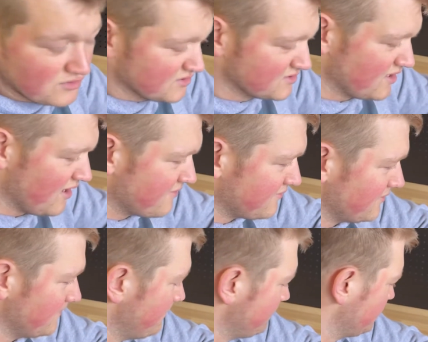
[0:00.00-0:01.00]
stuff and
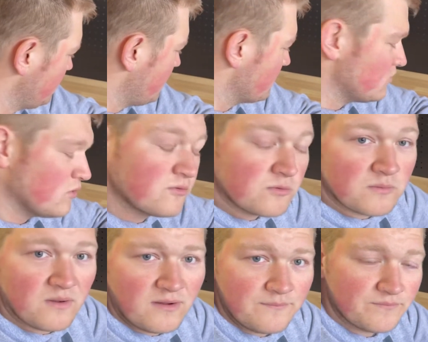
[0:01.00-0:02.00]
I'll go
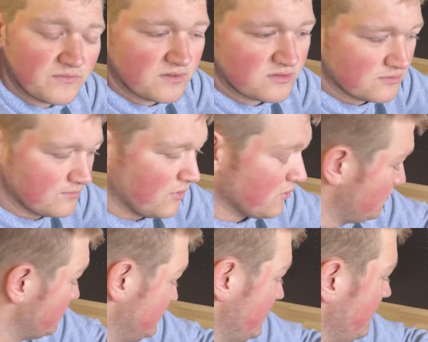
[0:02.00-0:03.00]
over
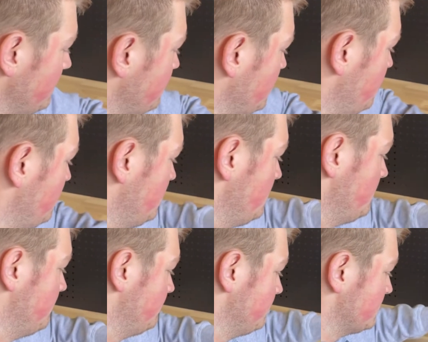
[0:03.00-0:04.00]
what's in it.
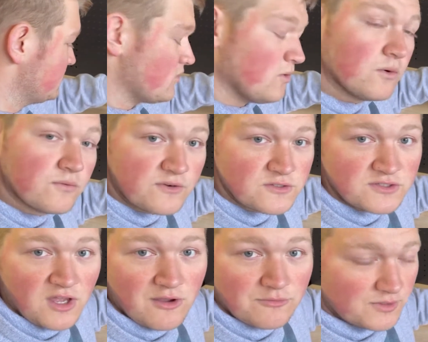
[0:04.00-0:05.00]
So first
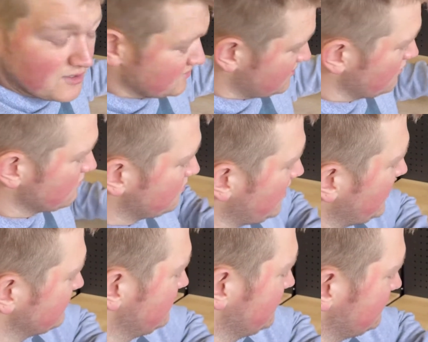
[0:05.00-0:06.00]
off, we're going to start with plastics.